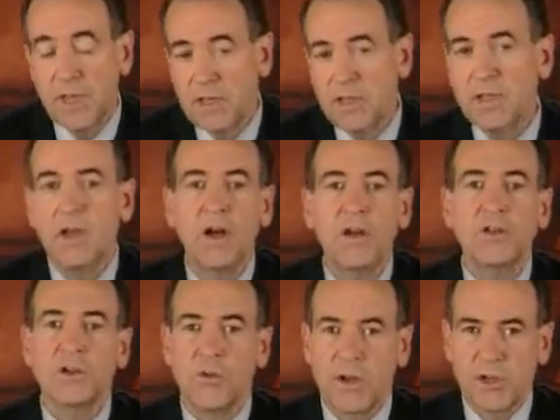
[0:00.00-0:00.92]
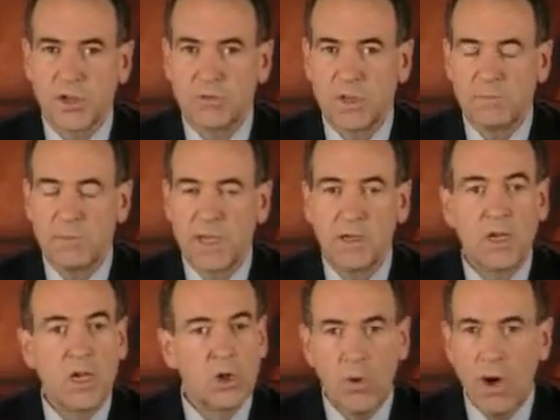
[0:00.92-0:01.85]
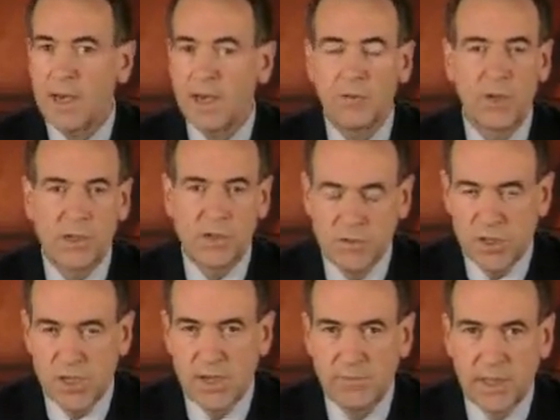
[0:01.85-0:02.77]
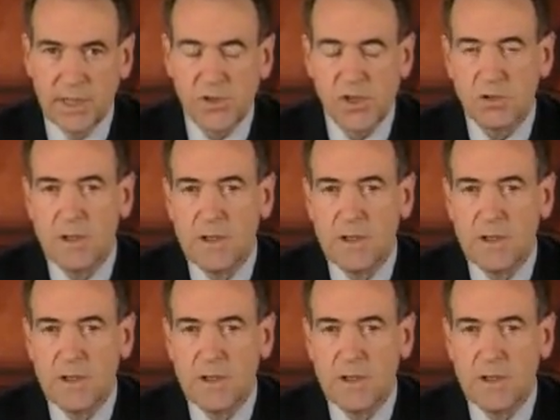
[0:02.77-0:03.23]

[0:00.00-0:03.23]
Then the other question would have been, why didn't we do something?